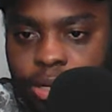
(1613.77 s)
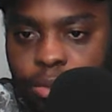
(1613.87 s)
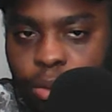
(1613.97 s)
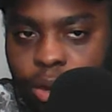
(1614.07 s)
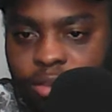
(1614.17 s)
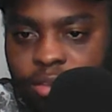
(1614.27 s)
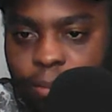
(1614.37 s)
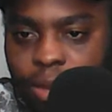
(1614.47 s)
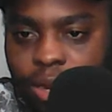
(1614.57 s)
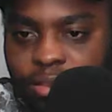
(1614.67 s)
We won it
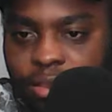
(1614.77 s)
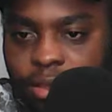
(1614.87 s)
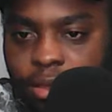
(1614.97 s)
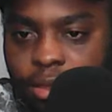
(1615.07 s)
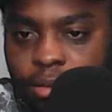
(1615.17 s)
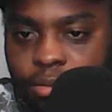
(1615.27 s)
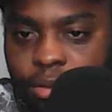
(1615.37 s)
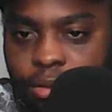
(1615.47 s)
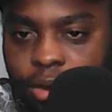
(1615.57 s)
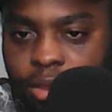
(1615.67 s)
on penalty.
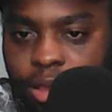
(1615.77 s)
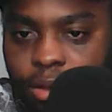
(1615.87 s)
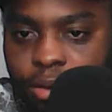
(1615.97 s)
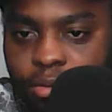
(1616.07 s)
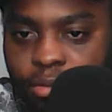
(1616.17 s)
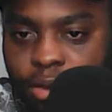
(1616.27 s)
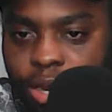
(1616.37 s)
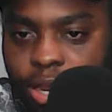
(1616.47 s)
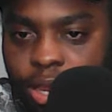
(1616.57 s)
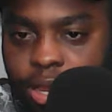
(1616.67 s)
Well, read that one
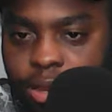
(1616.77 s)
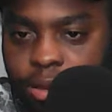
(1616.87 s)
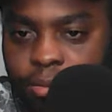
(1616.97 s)
already.